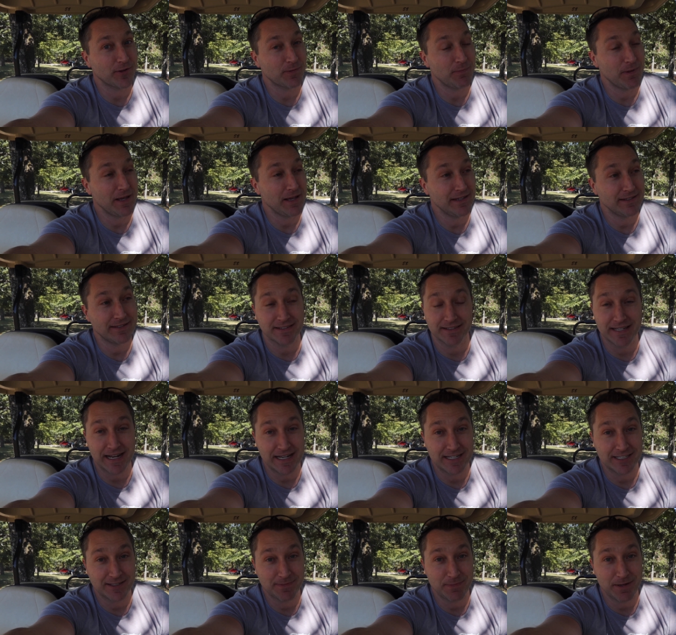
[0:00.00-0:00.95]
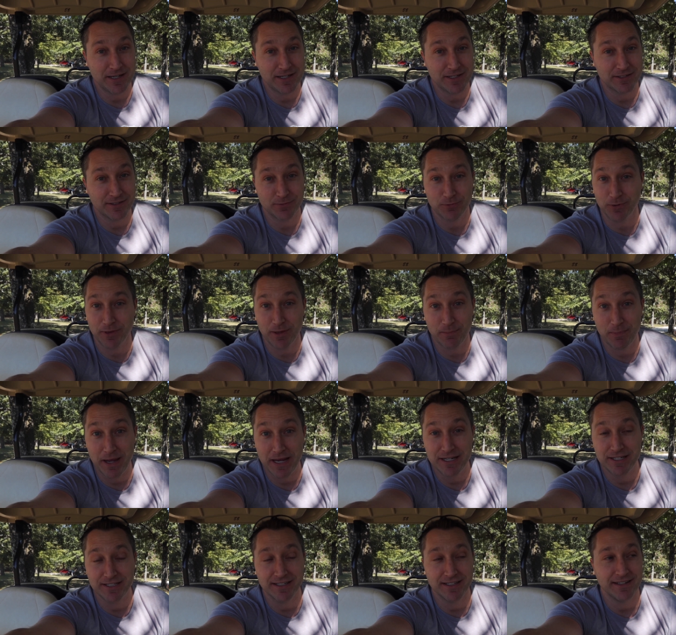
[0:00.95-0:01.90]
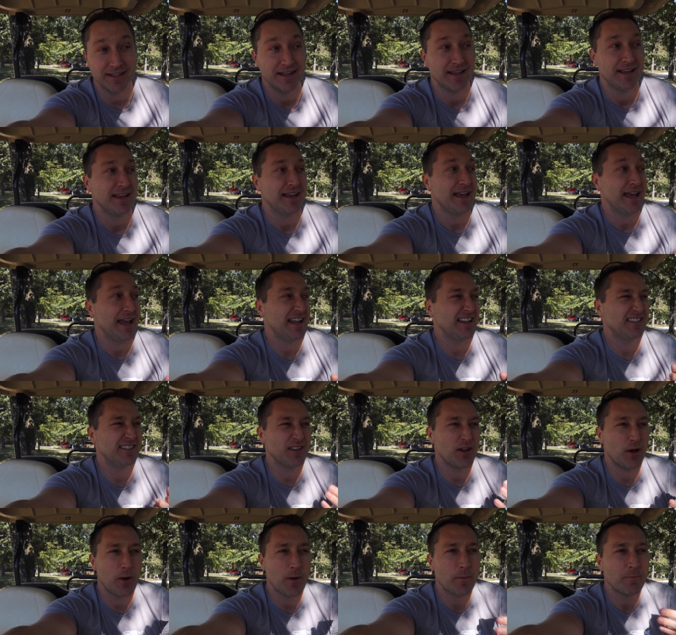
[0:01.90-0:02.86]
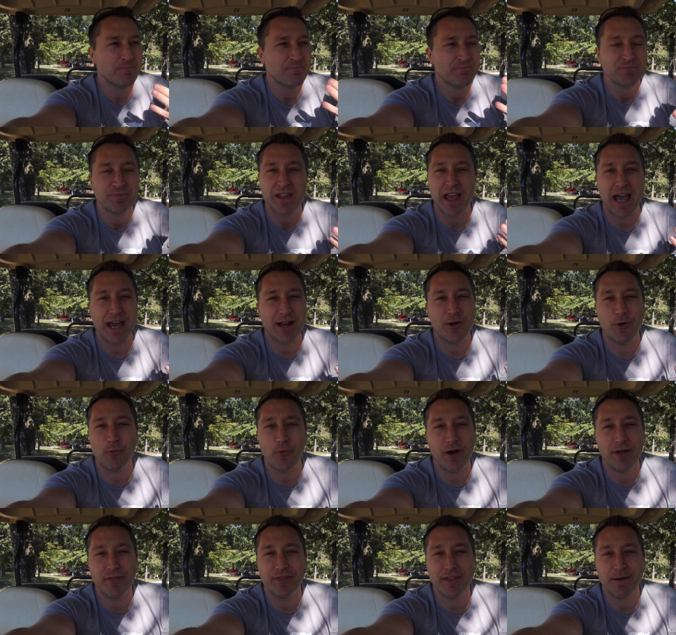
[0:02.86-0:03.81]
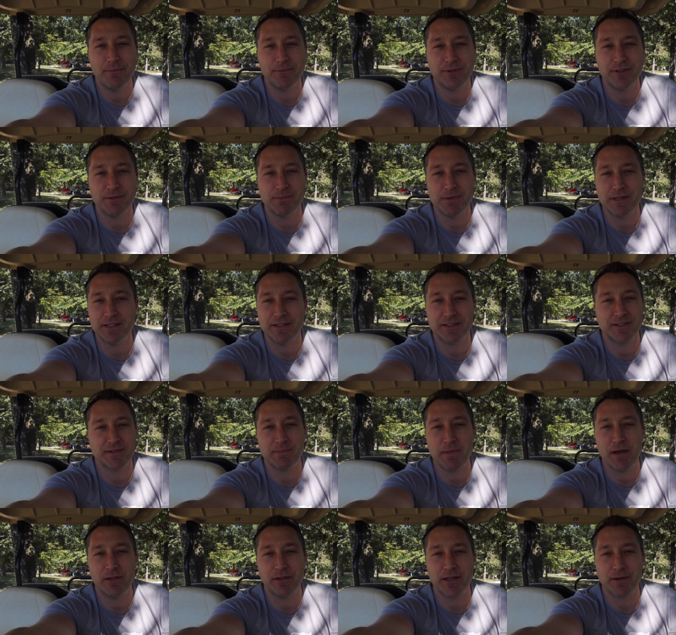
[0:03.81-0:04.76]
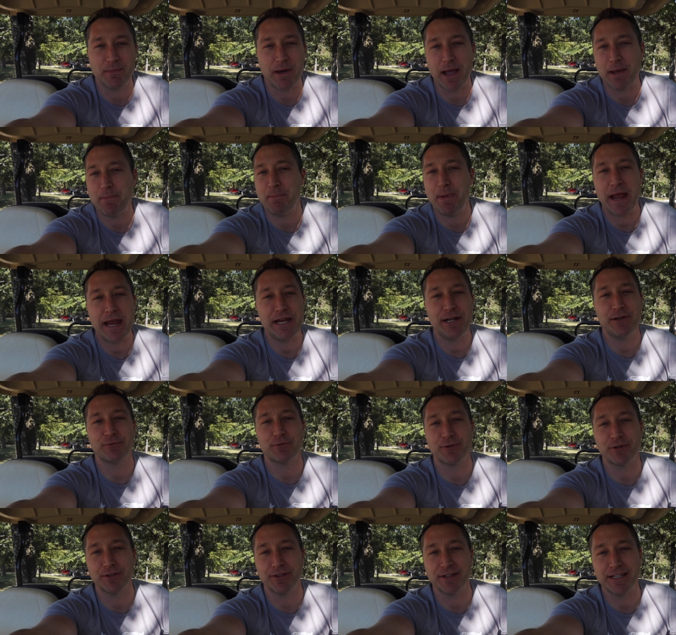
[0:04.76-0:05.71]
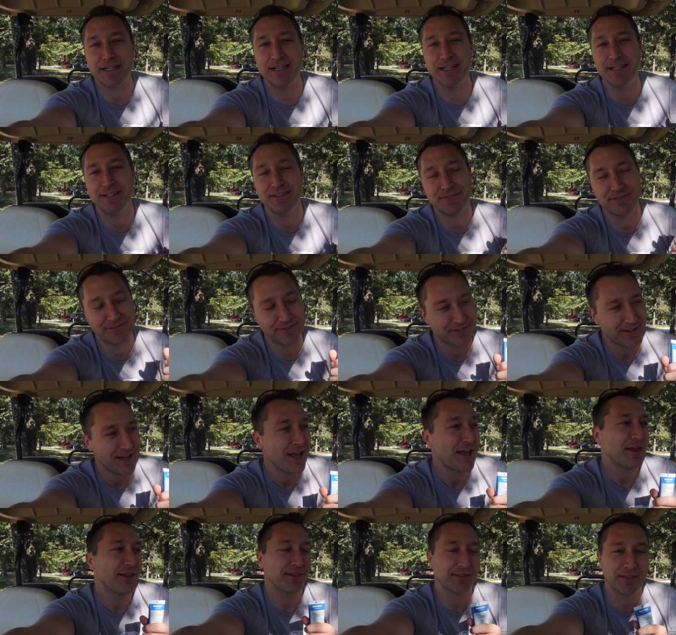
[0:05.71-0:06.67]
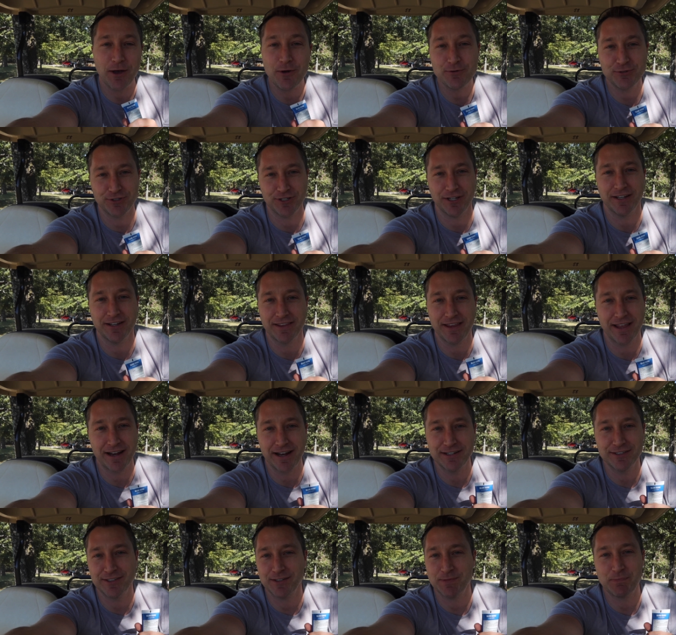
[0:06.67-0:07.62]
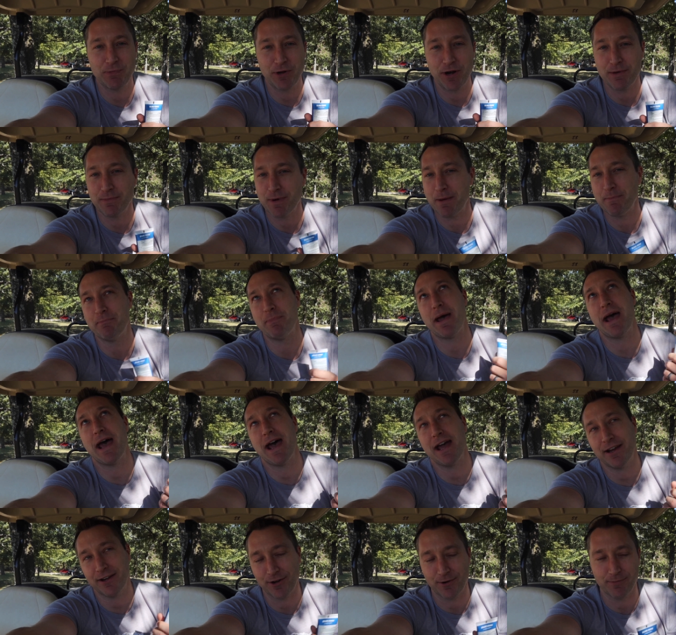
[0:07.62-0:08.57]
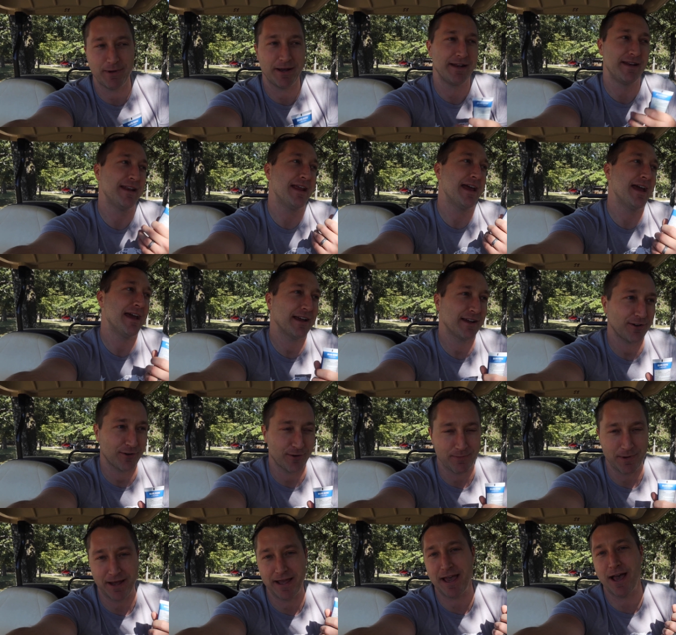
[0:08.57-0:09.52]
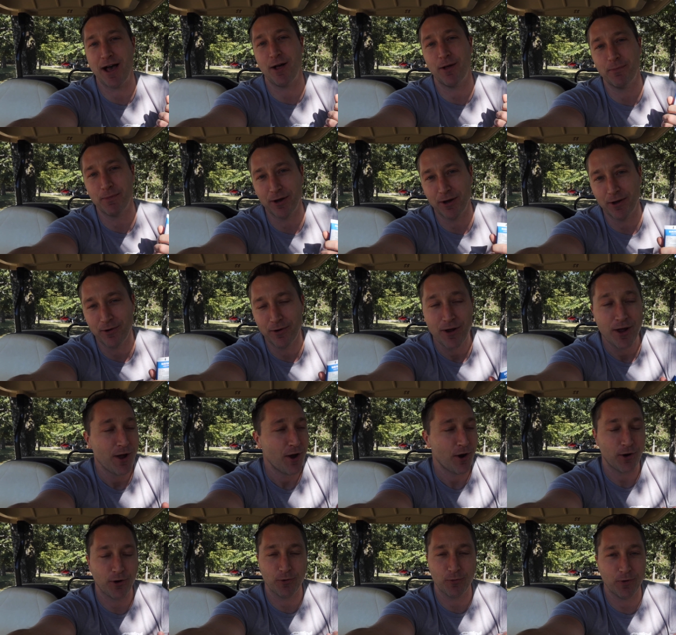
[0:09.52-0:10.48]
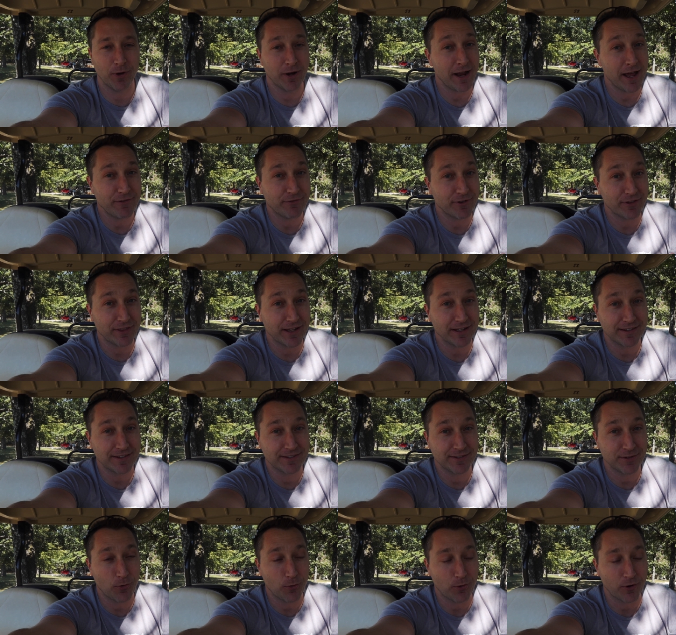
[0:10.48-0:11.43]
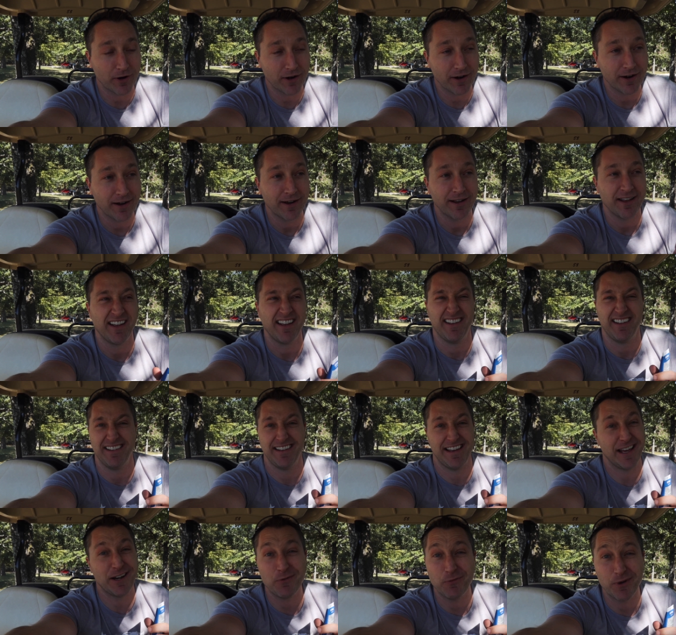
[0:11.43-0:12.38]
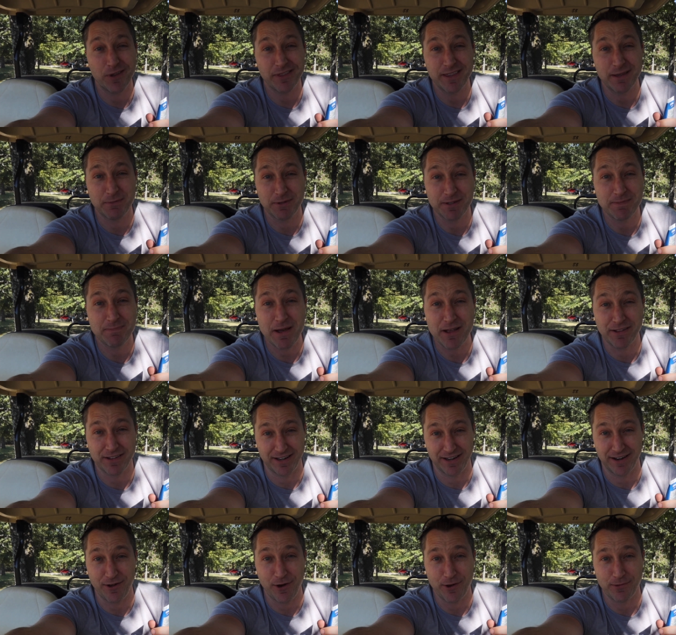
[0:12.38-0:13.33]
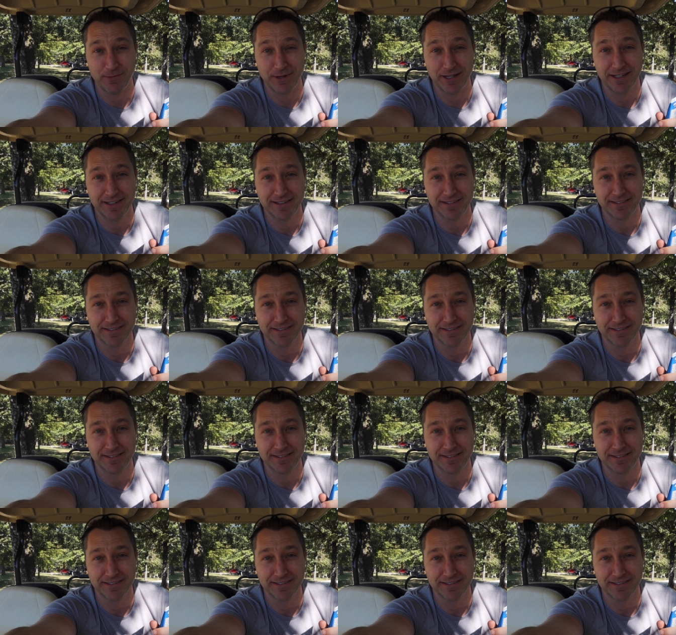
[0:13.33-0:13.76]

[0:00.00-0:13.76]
space, a tight space with a patient, and so I don't want them to be smelling my pain relief lotion that I just put on my back or my neck or my elbow or whatever that's sore. I don't want them smelling it on me.